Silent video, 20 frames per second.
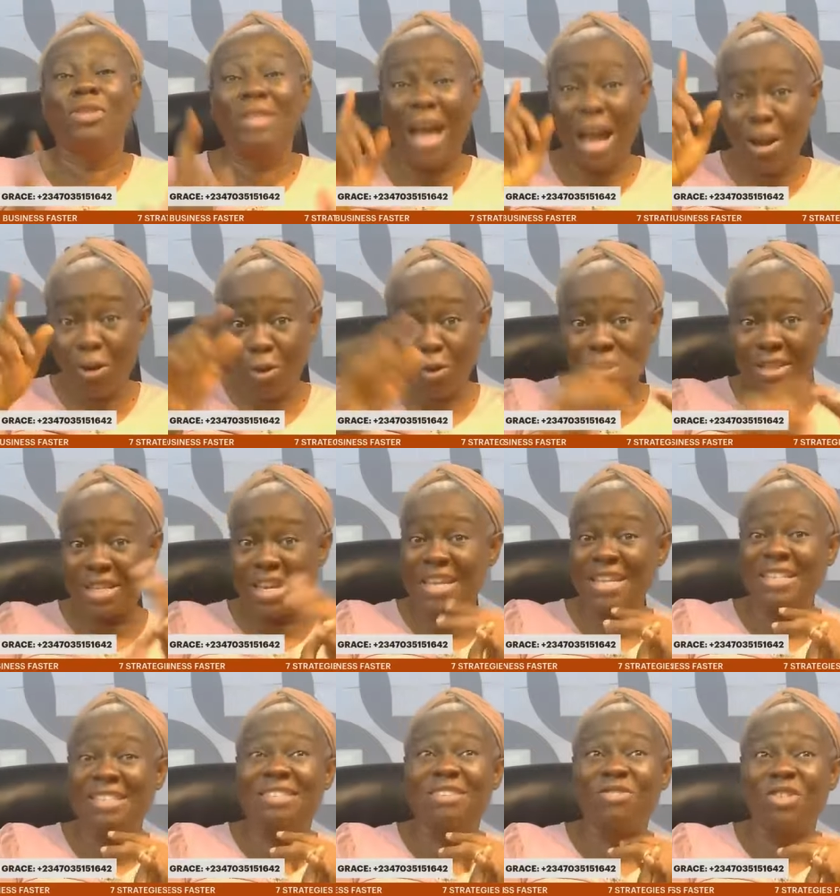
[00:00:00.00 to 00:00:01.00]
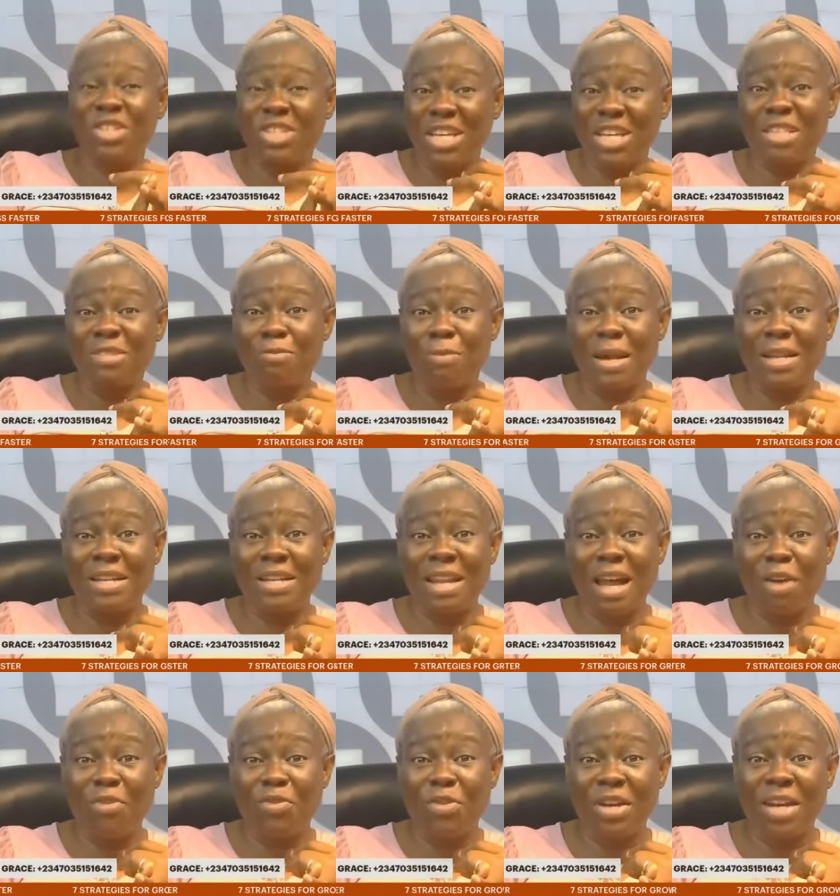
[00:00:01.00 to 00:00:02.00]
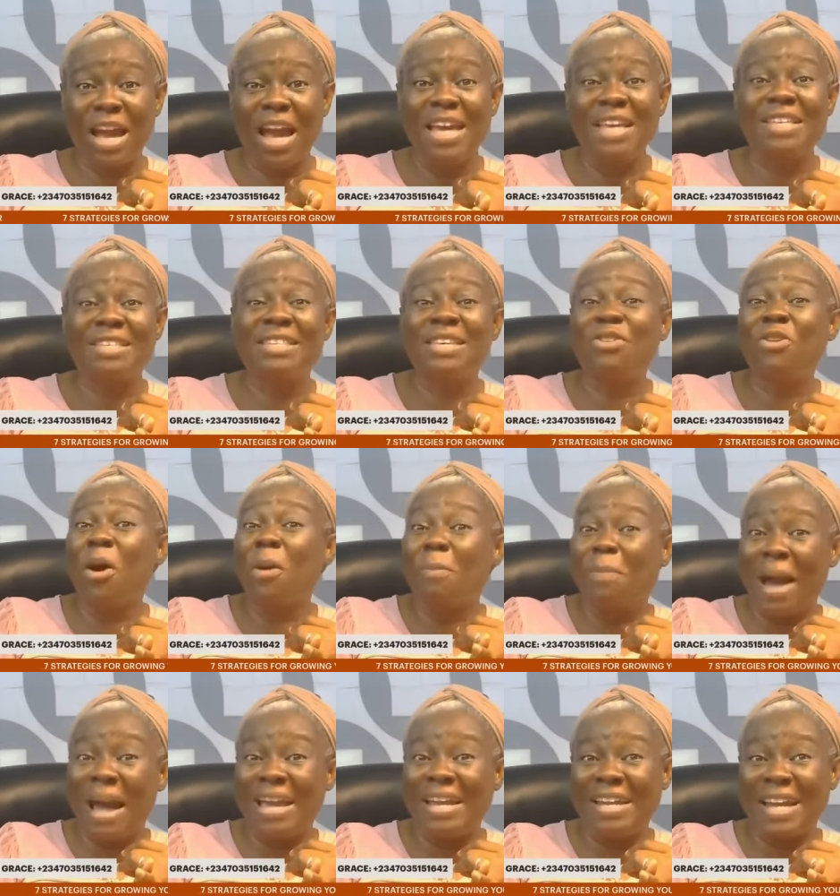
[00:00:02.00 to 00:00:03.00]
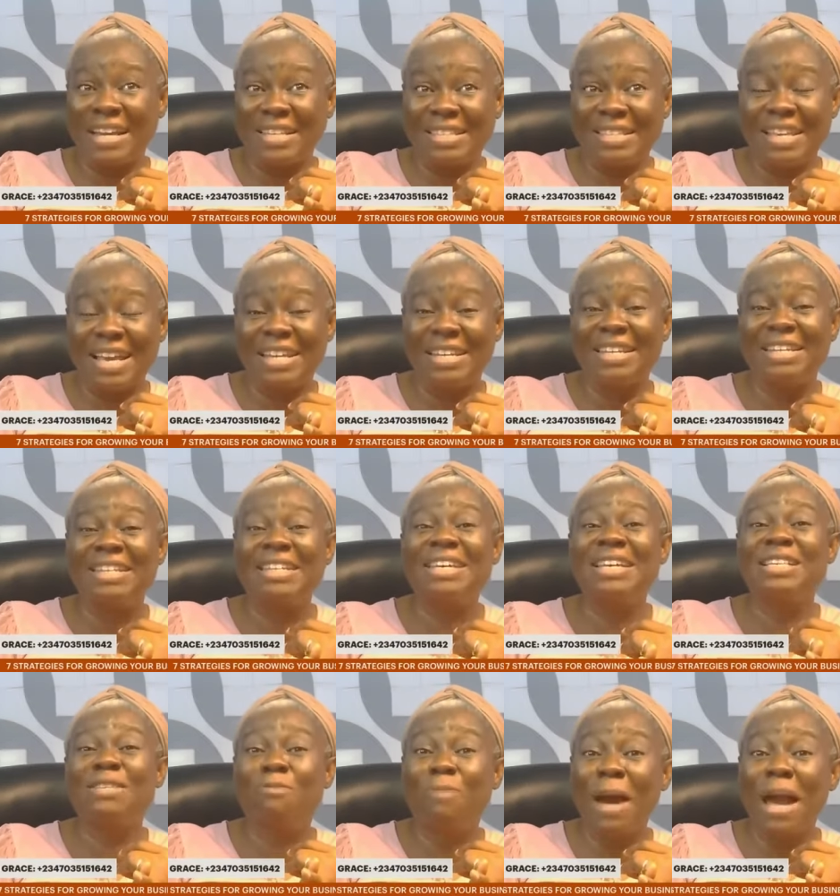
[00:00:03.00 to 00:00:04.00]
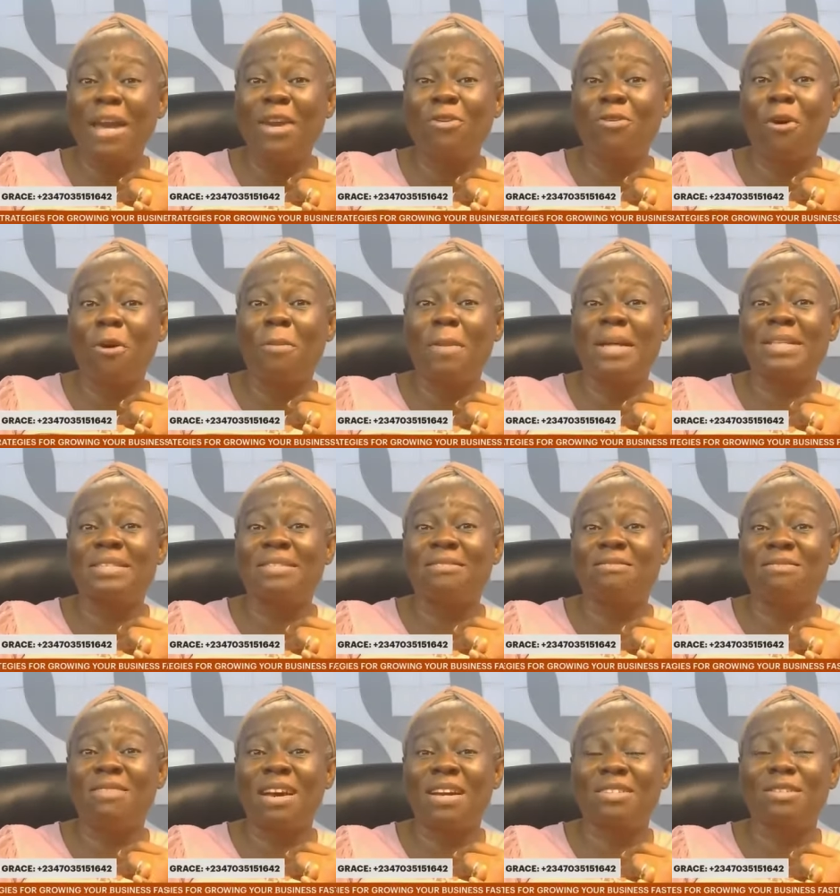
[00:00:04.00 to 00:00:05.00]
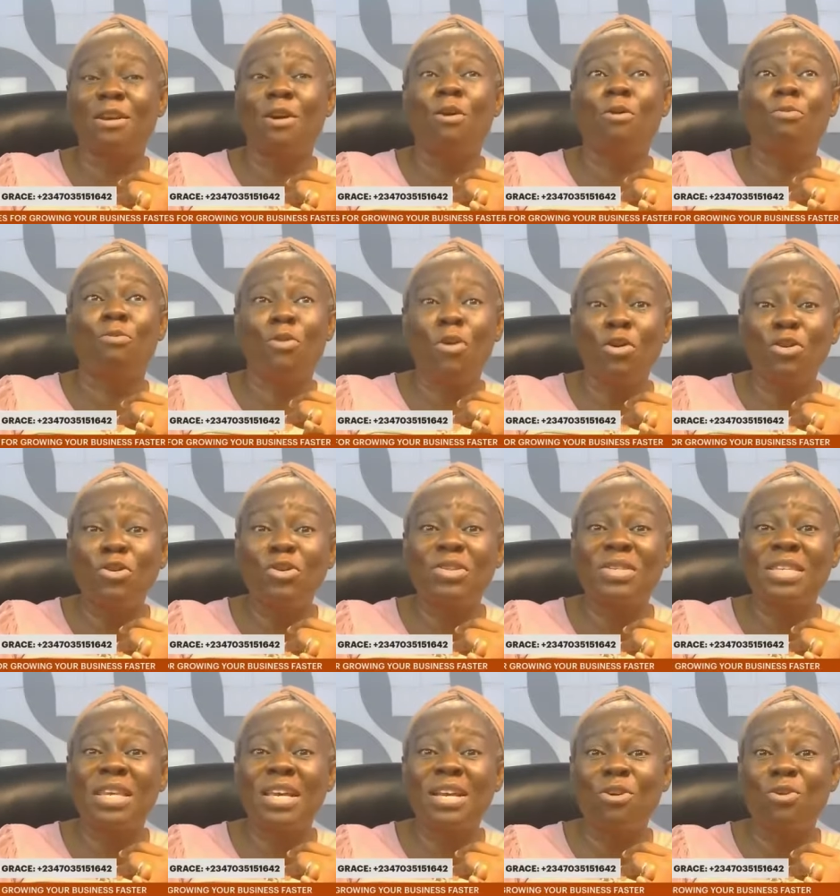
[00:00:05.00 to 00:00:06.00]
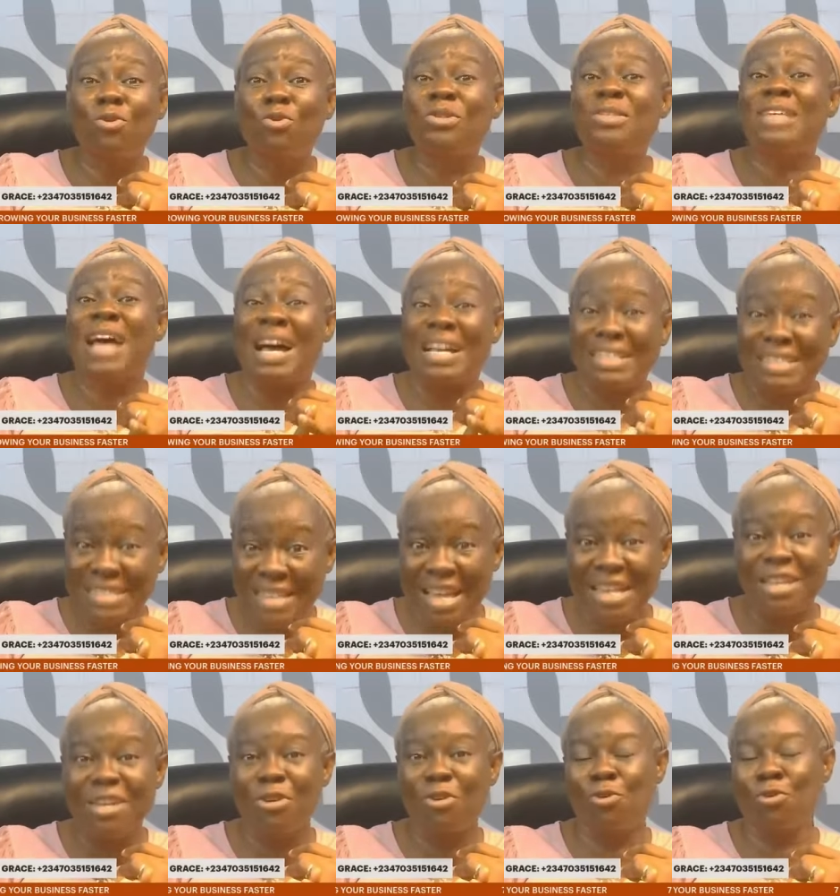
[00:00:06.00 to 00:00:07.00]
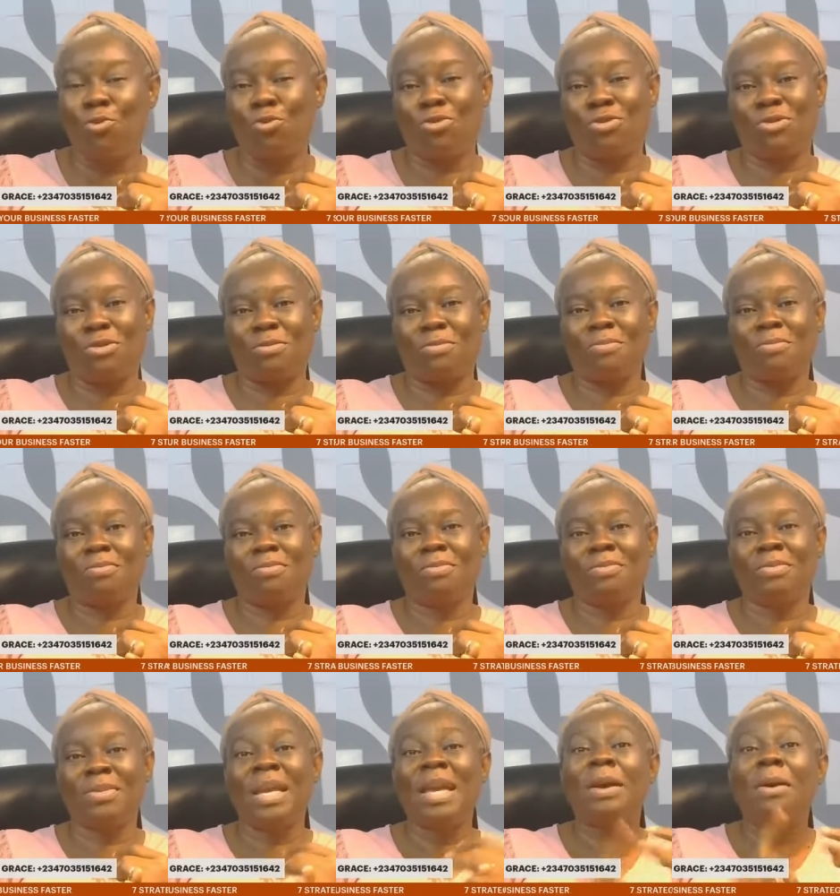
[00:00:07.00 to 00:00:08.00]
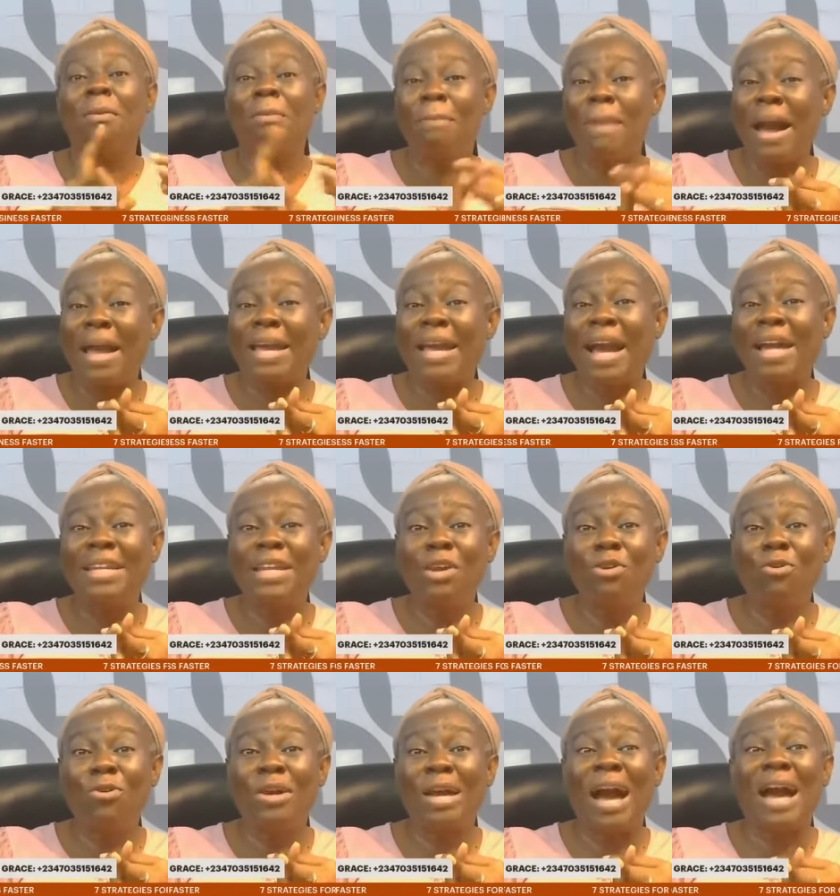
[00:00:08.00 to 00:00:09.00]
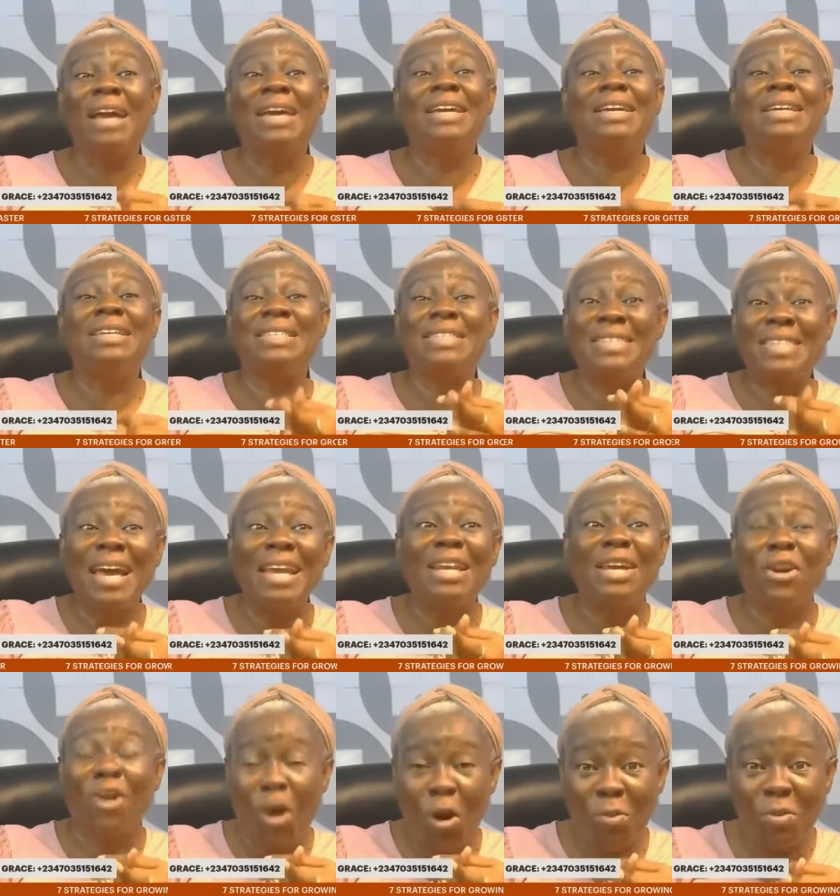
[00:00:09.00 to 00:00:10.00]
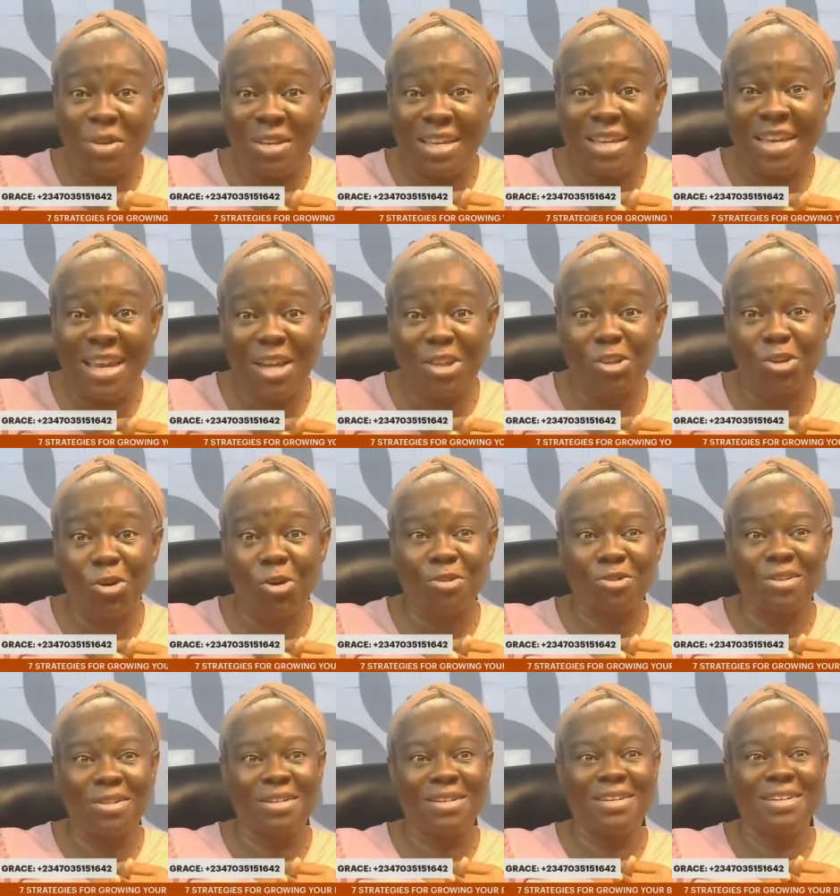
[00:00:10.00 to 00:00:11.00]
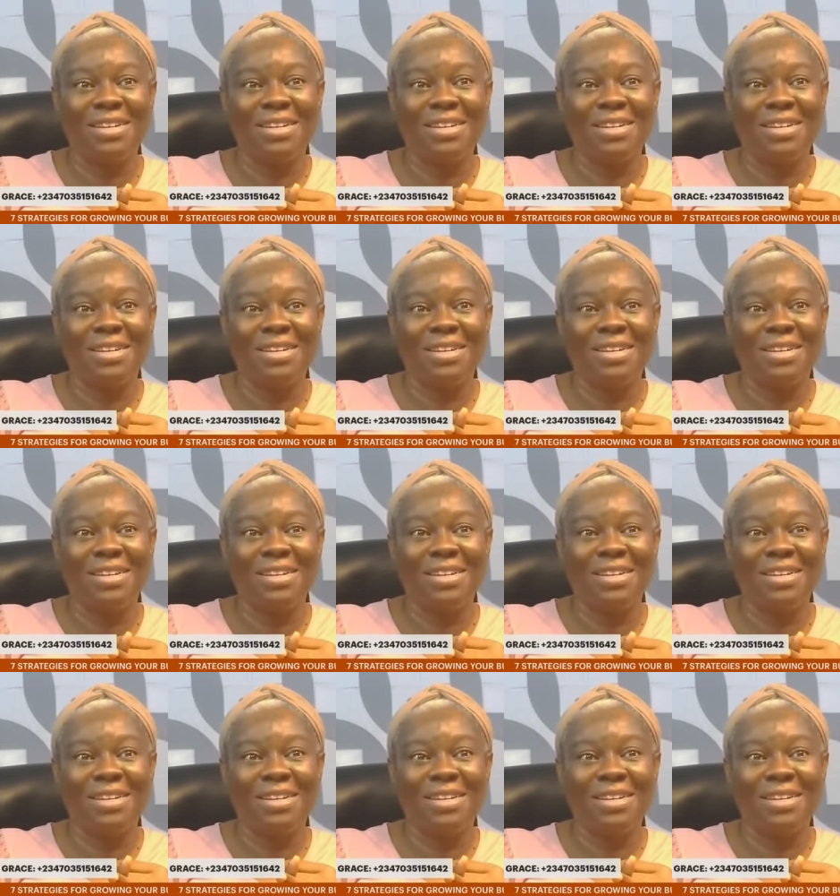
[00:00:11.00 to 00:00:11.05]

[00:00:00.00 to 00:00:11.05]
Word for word: Dangote is the richest man in Africa. Is he not buying and selling? He's buying raw materials, producing goods, and selling goods. Mike Adenuga is selling communication.